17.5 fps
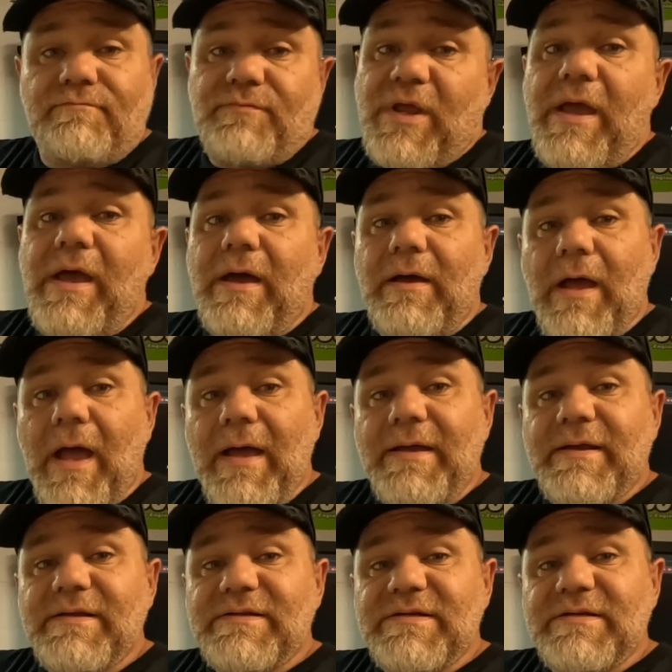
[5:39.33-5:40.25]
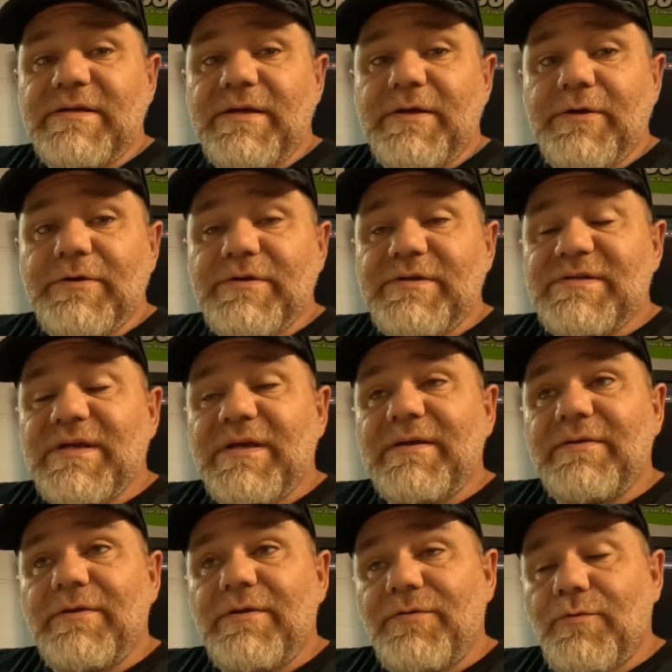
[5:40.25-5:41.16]
yeah, I could sit here and
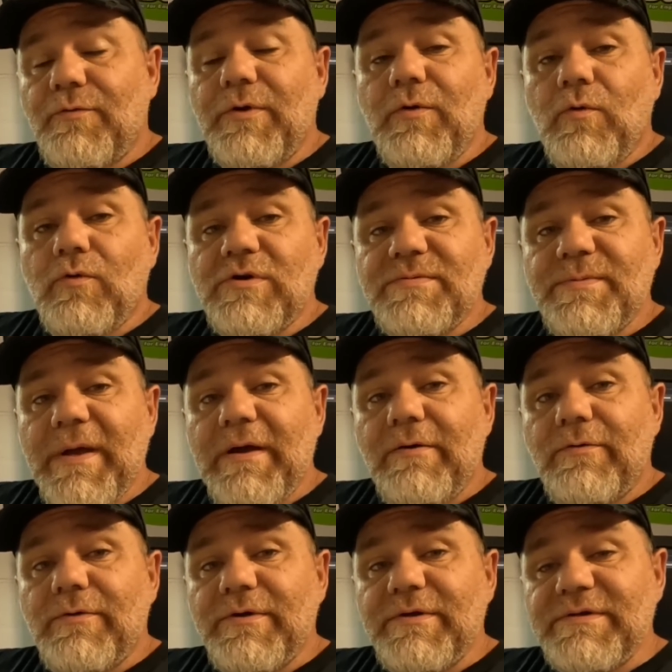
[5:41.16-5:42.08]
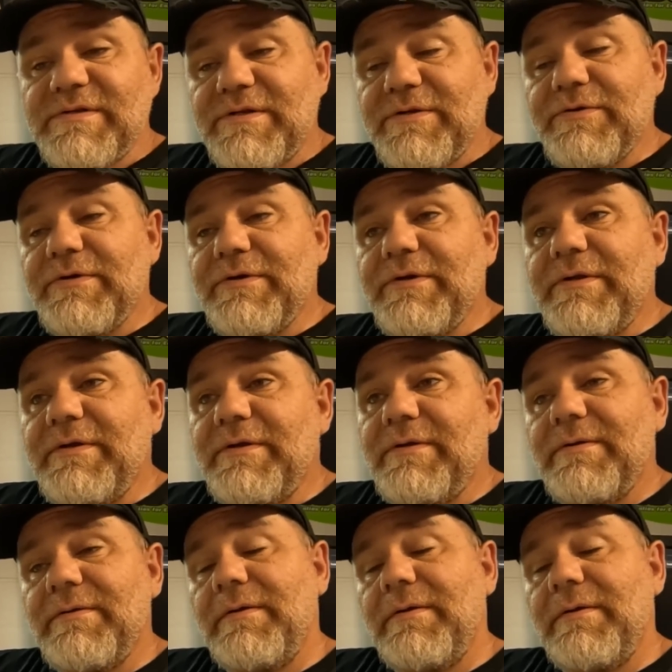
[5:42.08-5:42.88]
say that 3 horsepower is good.